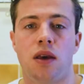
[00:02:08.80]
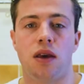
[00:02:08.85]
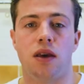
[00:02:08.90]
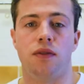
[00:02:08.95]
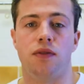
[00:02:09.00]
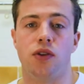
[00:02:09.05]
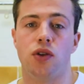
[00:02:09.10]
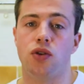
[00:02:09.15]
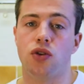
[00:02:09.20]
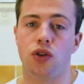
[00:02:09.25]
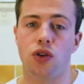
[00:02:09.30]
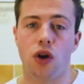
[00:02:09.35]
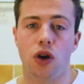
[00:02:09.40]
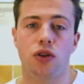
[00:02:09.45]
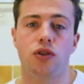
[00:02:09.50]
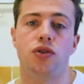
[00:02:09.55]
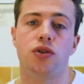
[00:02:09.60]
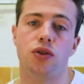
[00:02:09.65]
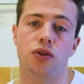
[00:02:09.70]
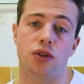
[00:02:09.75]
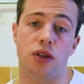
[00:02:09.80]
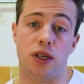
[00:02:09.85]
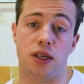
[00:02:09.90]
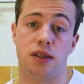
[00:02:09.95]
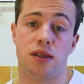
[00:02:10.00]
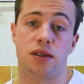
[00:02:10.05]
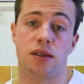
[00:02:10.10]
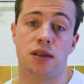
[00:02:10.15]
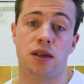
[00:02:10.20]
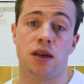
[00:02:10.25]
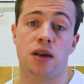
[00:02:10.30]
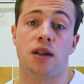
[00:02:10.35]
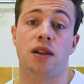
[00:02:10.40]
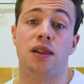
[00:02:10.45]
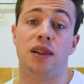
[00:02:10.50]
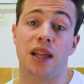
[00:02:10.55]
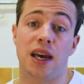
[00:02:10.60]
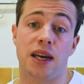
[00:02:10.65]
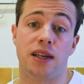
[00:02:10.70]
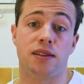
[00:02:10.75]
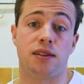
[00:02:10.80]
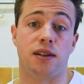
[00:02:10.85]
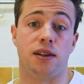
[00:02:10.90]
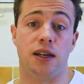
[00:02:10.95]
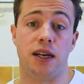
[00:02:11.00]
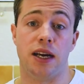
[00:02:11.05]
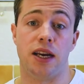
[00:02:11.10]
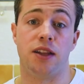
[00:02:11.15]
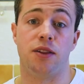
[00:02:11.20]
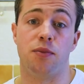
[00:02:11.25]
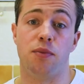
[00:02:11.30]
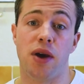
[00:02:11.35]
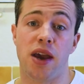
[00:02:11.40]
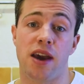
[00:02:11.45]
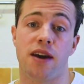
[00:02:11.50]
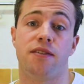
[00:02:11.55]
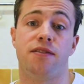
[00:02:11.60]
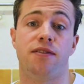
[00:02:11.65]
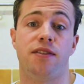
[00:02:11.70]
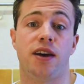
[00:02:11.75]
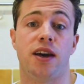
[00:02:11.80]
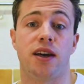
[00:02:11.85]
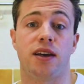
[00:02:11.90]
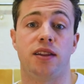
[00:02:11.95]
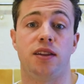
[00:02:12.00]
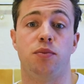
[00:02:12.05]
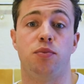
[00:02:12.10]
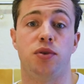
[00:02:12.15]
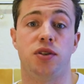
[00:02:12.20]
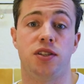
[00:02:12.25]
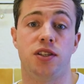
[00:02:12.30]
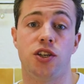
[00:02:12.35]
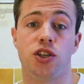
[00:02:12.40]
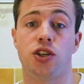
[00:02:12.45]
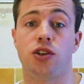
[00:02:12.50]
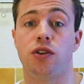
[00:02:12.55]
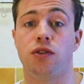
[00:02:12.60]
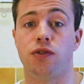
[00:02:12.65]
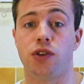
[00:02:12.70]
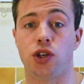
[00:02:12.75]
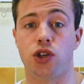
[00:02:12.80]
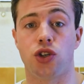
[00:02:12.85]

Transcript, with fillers: If you do not do this, later it may affect the position of your